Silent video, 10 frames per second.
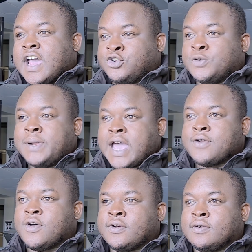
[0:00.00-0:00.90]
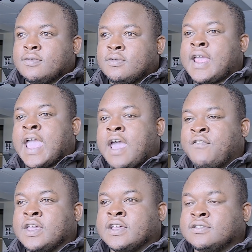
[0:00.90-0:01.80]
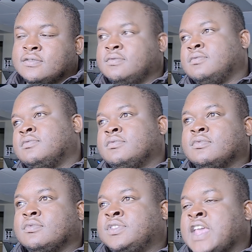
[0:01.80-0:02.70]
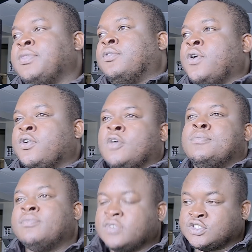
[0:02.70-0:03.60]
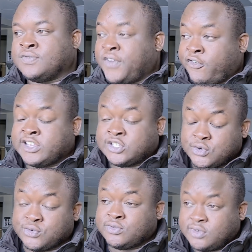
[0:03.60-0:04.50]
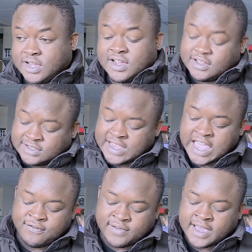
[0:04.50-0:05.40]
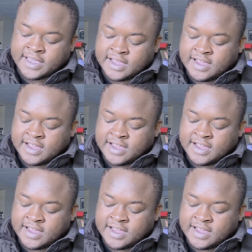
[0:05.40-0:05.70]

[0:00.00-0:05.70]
do plan on having it down the road very soon to have like